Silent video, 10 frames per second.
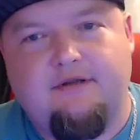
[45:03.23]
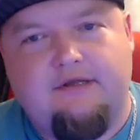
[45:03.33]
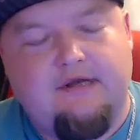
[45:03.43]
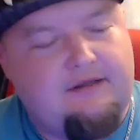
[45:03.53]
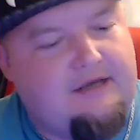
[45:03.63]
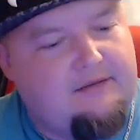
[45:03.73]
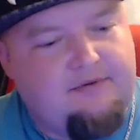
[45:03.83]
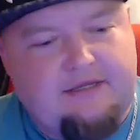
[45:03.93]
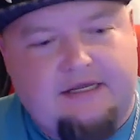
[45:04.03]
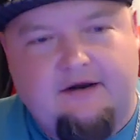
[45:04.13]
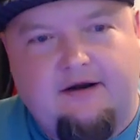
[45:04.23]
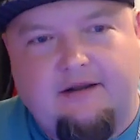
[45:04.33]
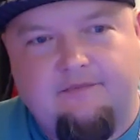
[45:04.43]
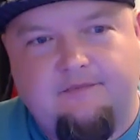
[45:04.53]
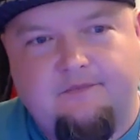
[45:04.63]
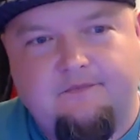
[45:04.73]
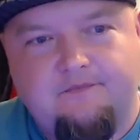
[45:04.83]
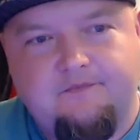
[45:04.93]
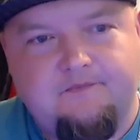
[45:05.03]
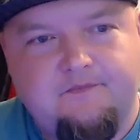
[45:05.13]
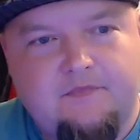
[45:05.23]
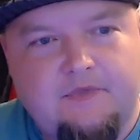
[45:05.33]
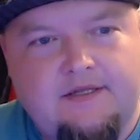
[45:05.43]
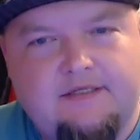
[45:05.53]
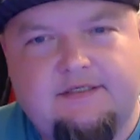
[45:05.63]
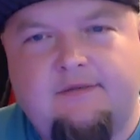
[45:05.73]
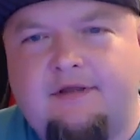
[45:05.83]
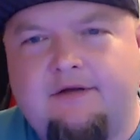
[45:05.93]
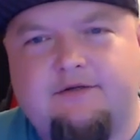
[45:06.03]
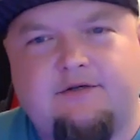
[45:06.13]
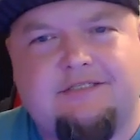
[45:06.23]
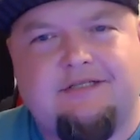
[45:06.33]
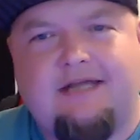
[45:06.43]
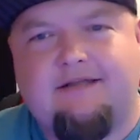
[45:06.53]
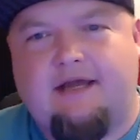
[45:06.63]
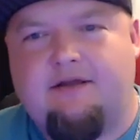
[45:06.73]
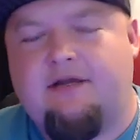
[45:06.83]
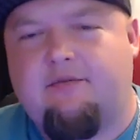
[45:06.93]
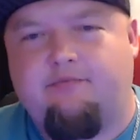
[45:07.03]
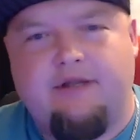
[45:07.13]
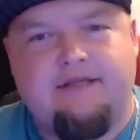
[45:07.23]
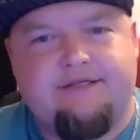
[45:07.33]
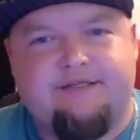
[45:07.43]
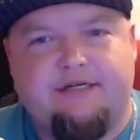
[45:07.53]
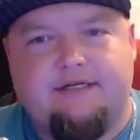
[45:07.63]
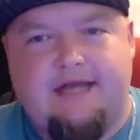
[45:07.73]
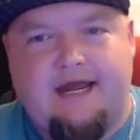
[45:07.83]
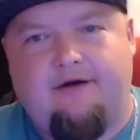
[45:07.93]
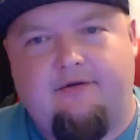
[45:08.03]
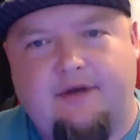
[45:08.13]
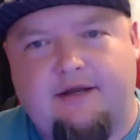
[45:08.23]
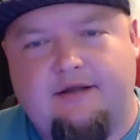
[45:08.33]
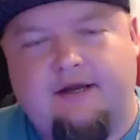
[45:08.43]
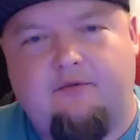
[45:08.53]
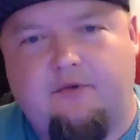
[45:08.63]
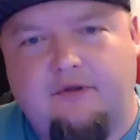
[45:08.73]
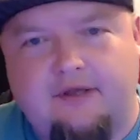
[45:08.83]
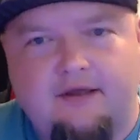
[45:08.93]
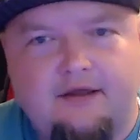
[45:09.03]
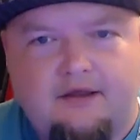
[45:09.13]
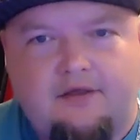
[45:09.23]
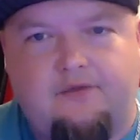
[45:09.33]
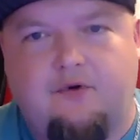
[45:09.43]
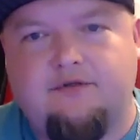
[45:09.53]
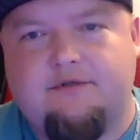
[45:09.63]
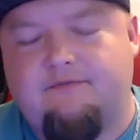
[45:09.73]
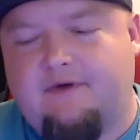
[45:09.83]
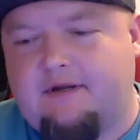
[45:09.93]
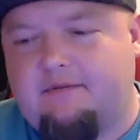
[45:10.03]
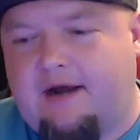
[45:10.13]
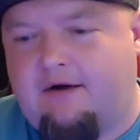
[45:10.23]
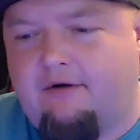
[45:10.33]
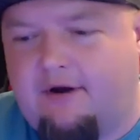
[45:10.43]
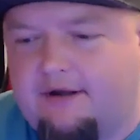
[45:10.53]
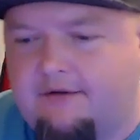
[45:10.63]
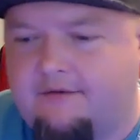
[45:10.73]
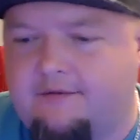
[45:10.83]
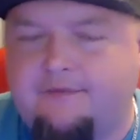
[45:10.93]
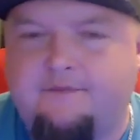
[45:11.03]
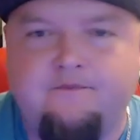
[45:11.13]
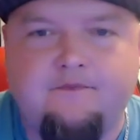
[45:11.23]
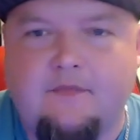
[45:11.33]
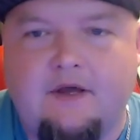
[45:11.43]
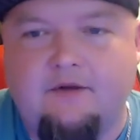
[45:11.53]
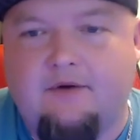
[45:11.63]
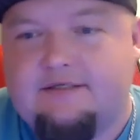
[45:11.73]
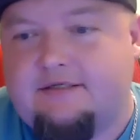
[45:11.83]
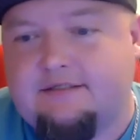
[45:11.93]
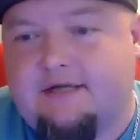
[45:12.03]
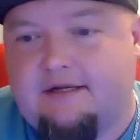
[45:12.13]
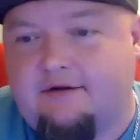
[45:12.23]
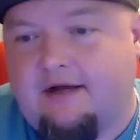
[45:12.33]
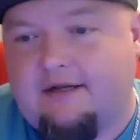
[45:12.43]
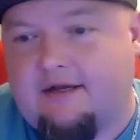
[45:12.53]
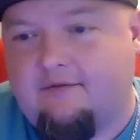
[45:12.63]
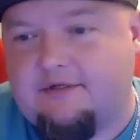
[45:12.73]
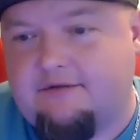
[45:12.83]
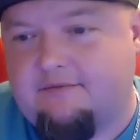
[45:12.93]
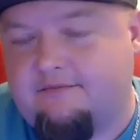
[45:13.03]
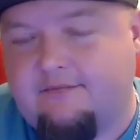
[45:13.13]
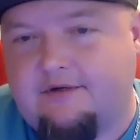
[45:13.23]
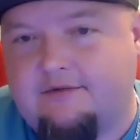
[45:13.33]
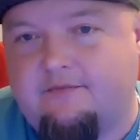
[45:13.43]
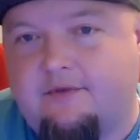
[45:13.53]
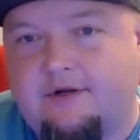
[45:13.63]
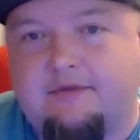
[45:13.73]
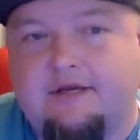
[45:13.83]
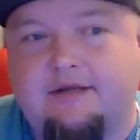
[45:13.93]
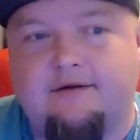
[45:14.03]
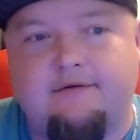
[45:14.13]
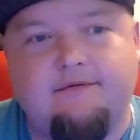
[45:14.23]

You got to put the heat on it. Some of the liquids are just like that. You got to break that shit down. You got to really throw some fucking power on it. Otherwise, you just not you're not getting what you what you want to be getting.